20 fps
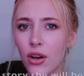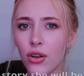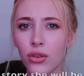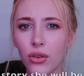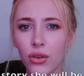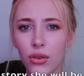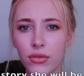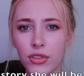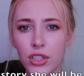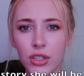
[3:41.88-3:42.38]
don't
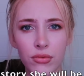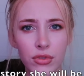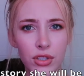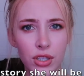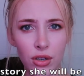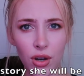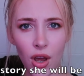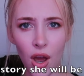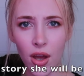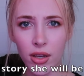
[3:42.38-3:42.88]
know if she was
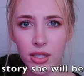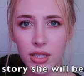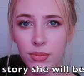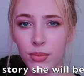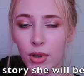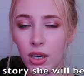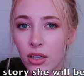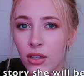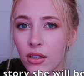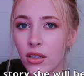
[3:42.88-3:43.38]
a nurse,
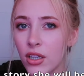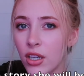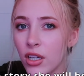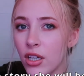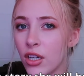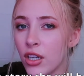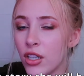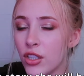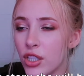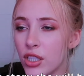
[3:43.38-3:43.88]
but
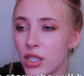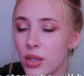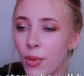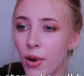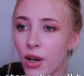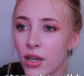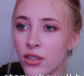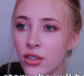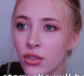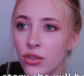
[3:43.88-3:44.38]
she's the
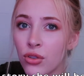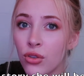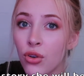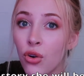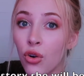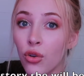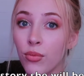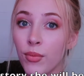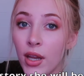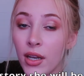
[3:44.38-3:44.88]
person who
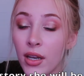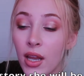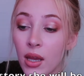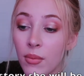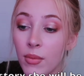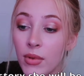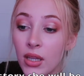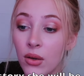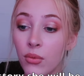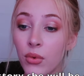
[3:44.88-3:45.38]
called my
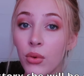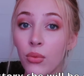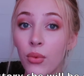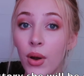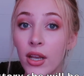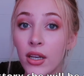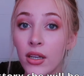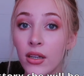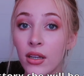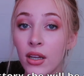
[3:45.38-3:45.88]
name. And then we
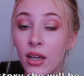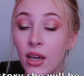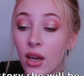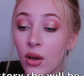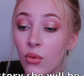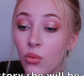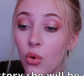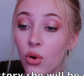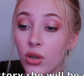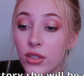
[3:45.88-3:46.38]
went
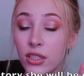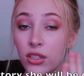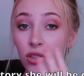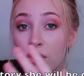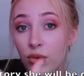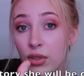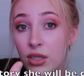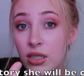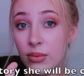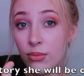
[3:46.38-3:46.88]
and walked
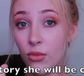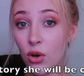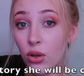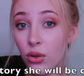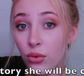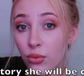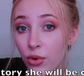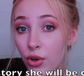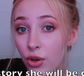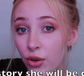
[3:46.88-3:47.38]
into a
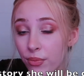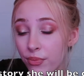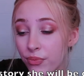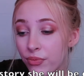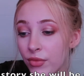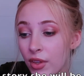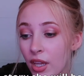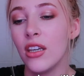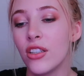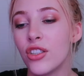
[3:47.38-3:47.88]
smaller room.
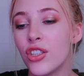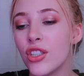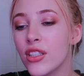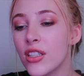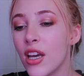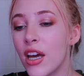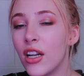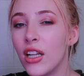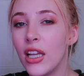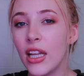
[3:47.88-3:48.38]
She's
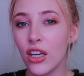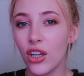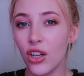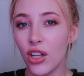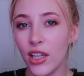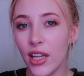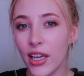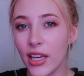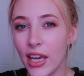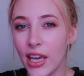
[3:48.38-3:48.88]
kind of like
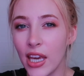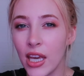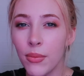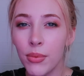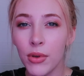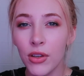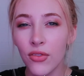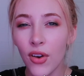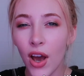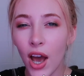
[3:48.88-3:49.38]
got like a
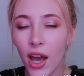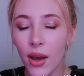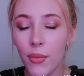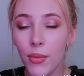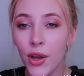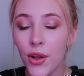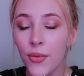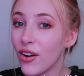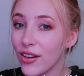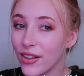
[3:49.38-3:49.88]
hippie
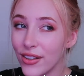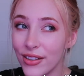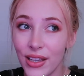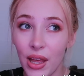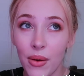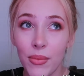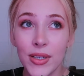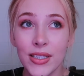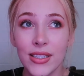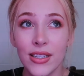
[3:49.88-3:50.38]
vibe. So
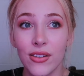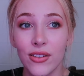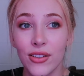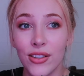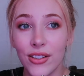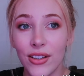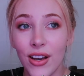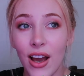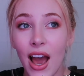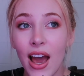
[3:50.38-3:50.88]
let me tell
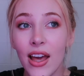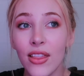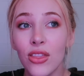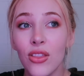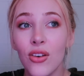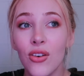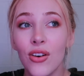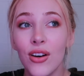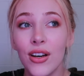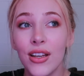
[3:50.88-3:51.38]
you, I
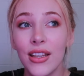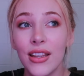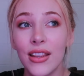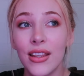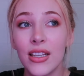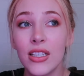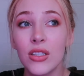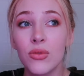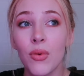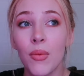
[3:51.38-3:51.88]
thought
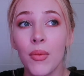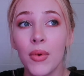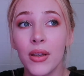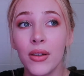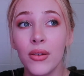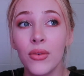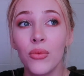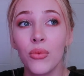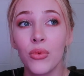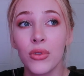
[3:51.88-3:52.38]
this
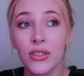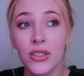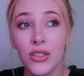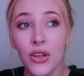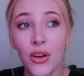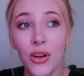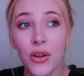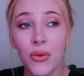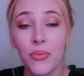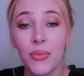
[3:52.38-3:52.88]
woman was
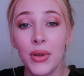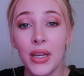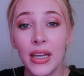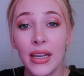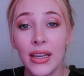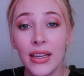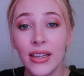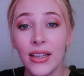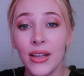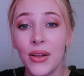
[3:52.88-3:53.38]
gonna
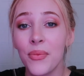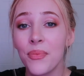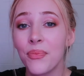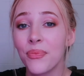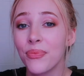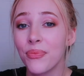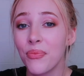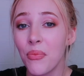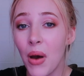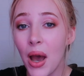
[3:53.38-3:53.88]
be
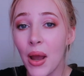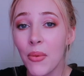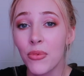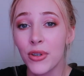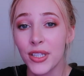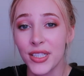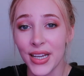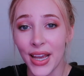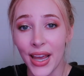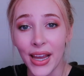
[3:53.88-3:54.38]
my
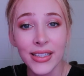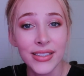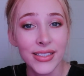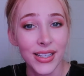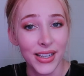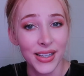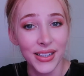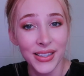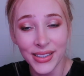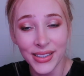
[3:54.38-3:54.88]
protector.